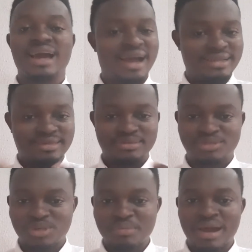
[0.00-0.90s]
And
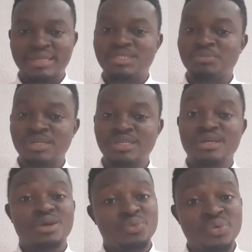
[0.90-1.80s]
some ask
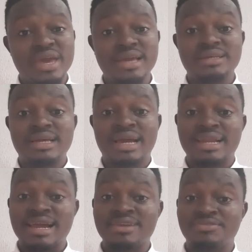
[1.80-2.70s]
me, where
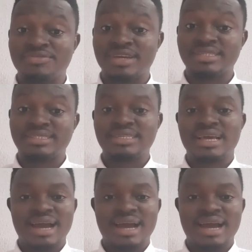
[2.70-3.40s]
can I invest?